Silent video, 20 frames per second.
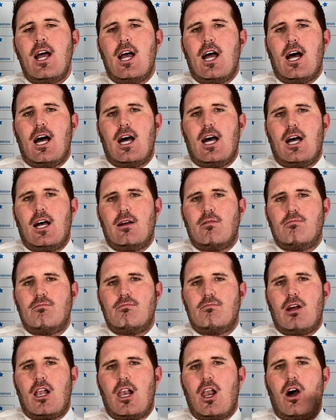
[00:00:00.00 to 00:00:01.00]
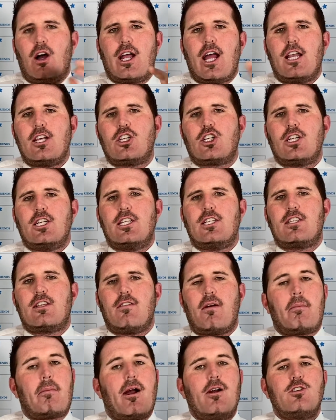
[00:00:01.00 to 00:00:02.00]
a lot of countries have
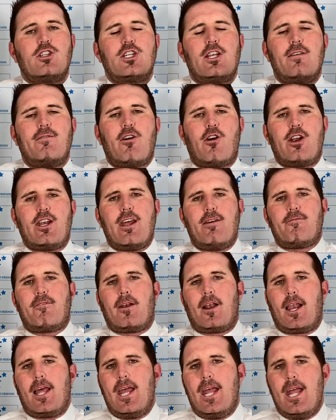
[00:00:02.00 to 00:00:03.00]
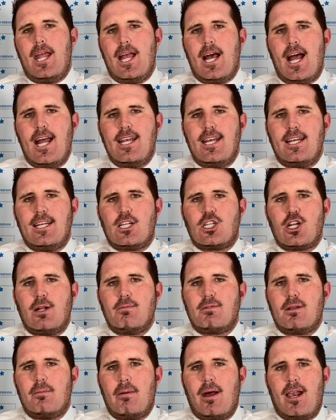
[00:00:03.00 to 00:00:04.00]
approached it very differently. I did a trip
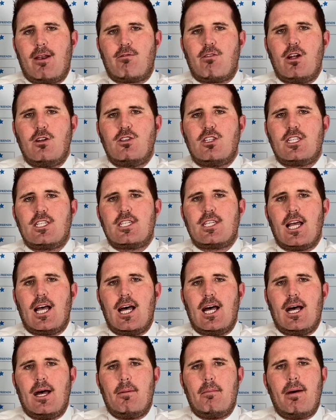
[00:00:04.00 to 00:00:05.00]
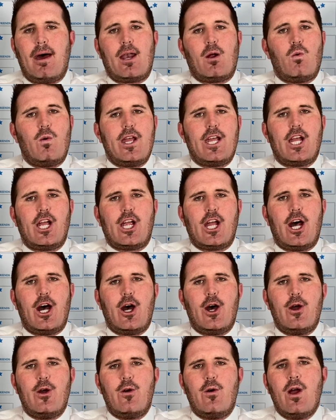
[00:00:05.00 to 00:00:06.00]
to Belarus about a week
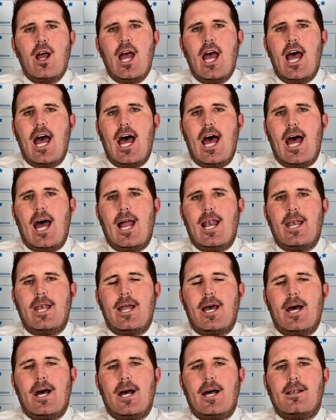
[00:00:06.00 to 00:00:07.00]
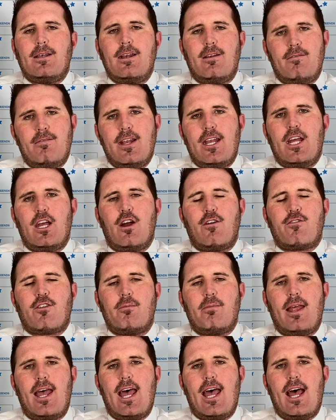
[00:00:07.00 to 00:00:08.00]
ago and did a video
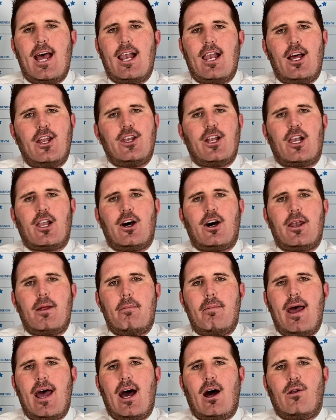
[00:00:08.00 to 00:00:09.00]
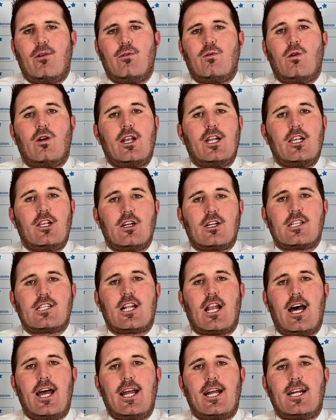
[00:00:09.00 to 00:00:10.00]
from there, learned a lot about what it looks
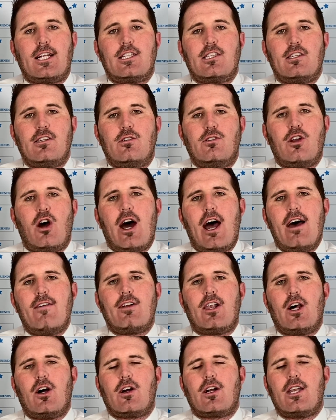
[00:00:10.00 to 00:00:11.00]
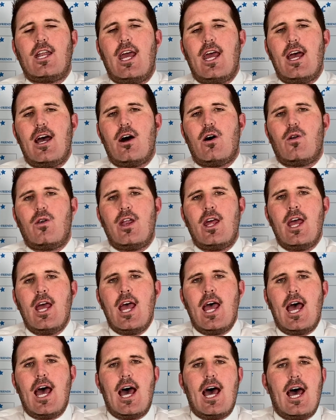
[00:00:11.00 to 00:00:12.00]
like to not have a lockdown.
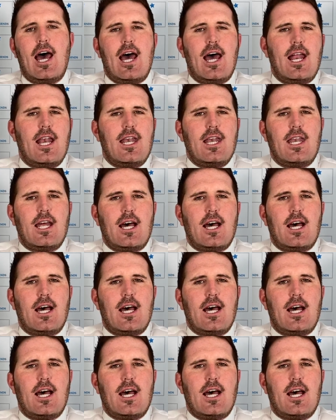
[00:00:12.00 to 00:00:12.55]
And